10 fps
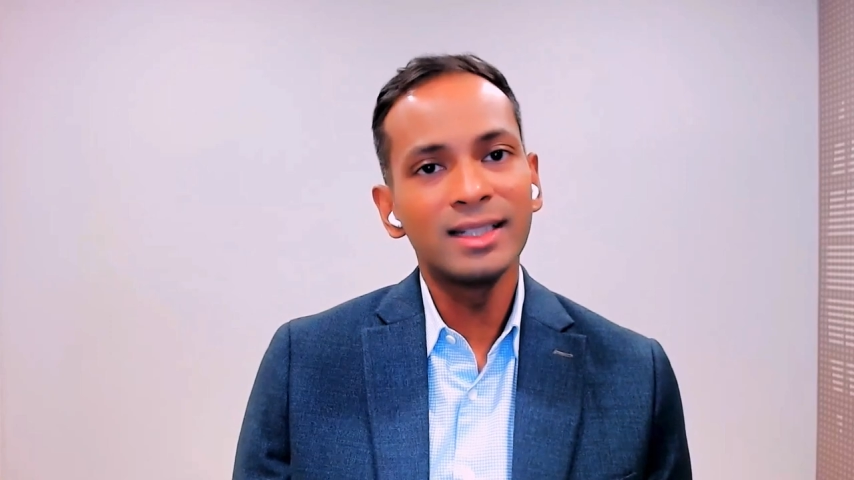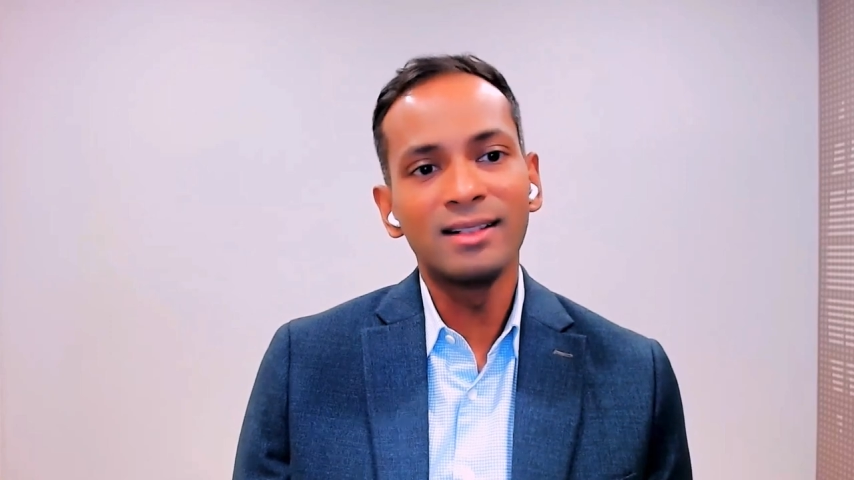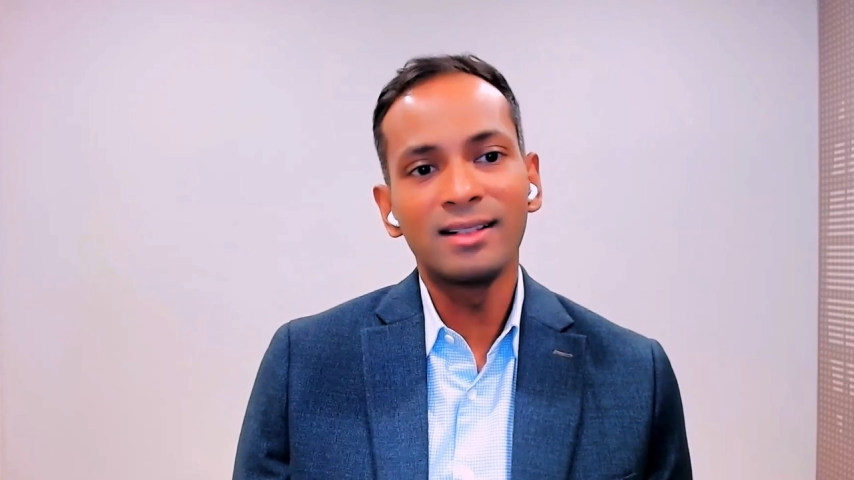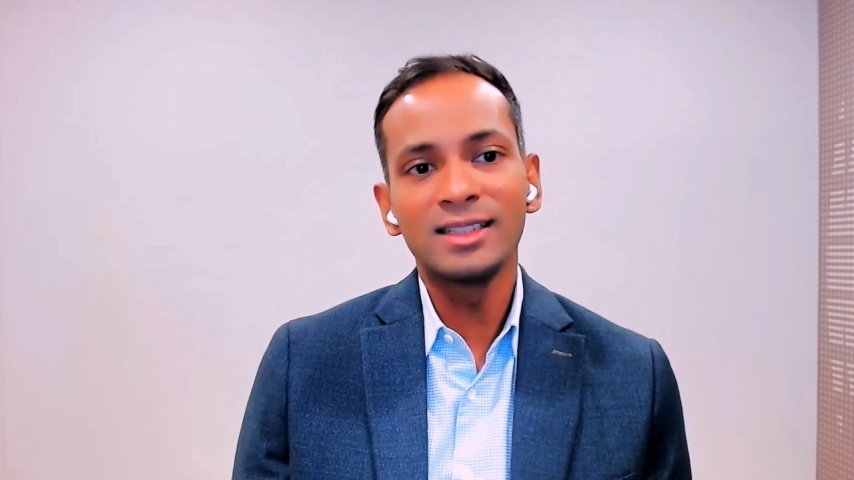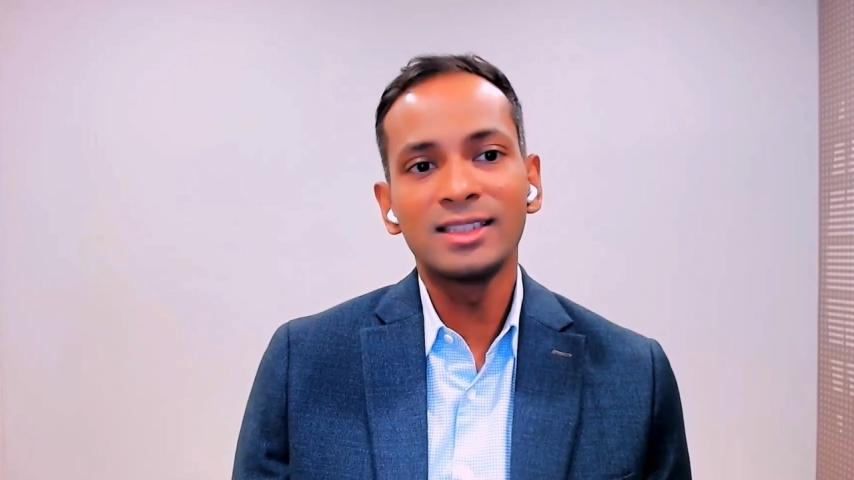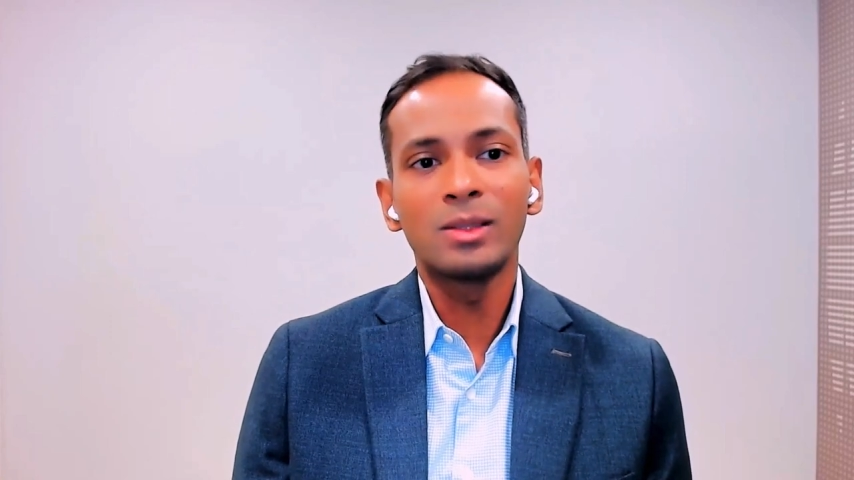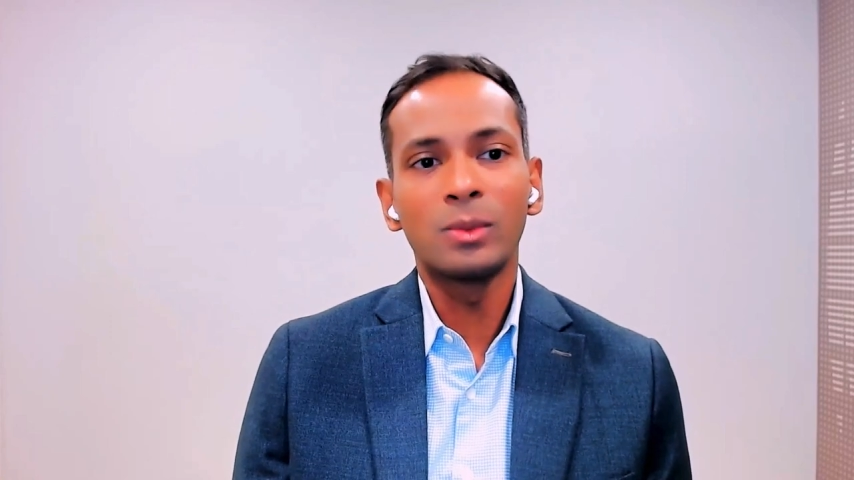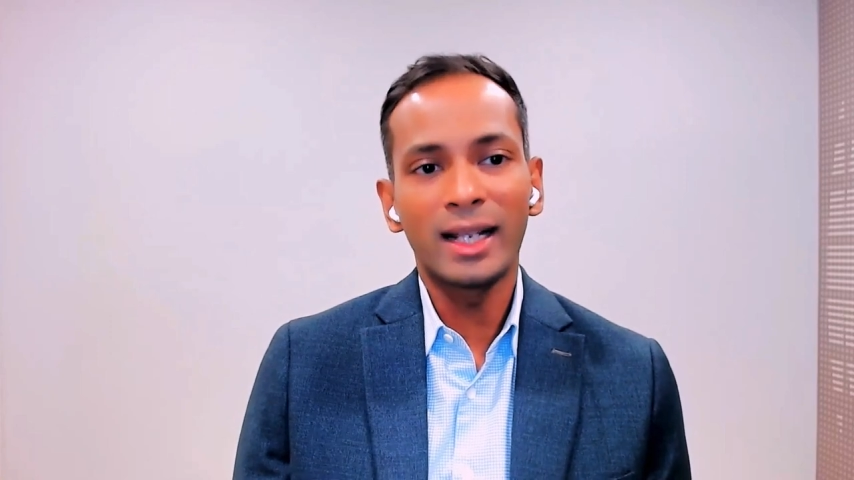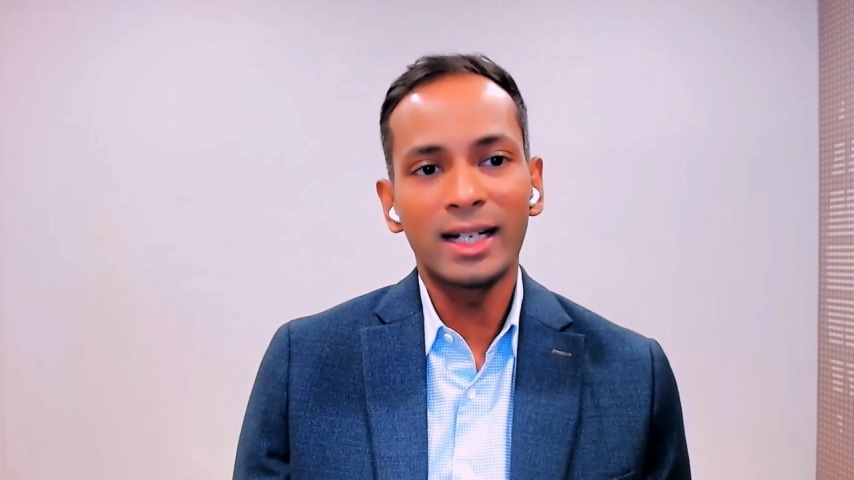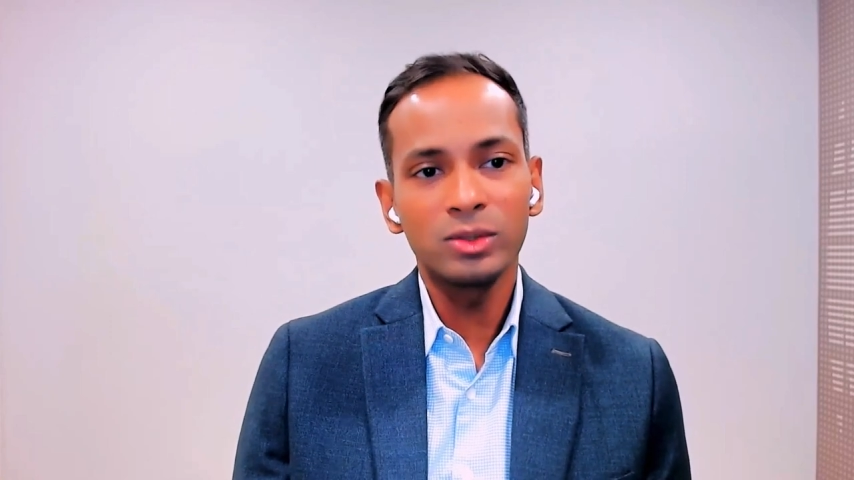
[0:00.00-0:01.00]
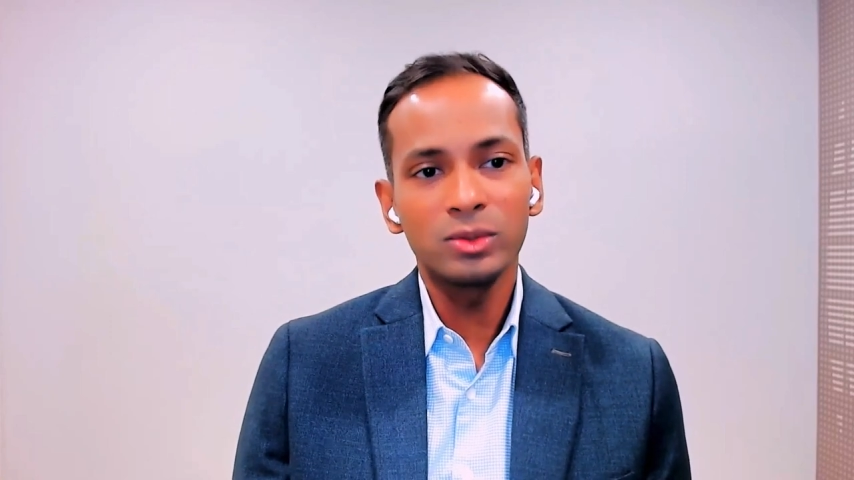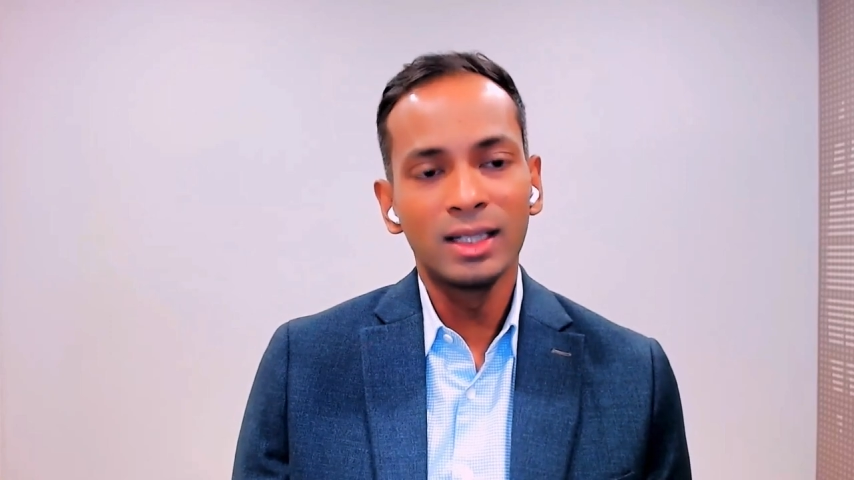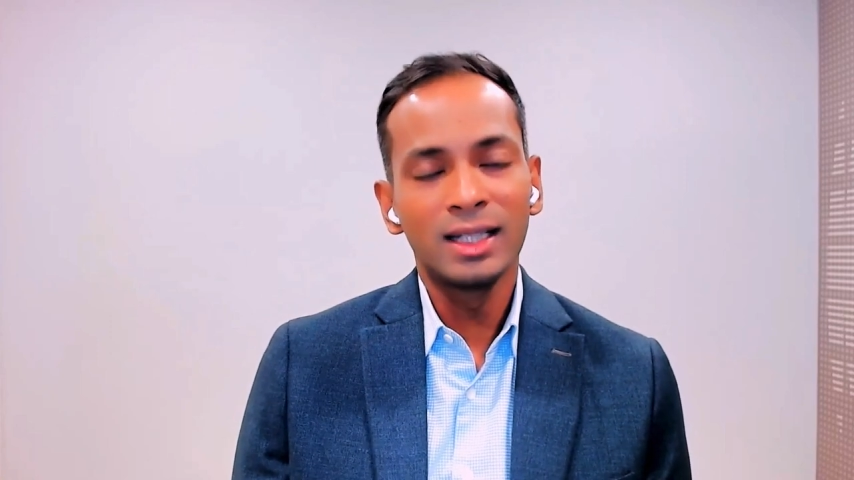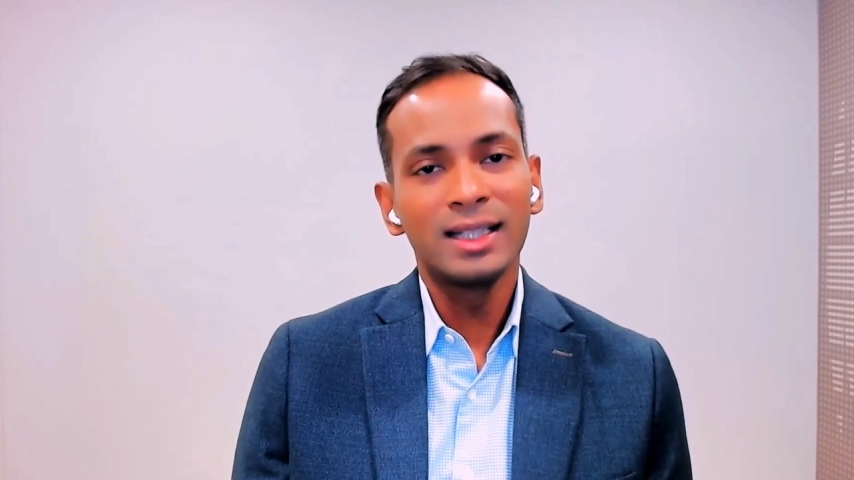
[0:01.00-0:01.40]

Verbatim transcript: the intrinsic value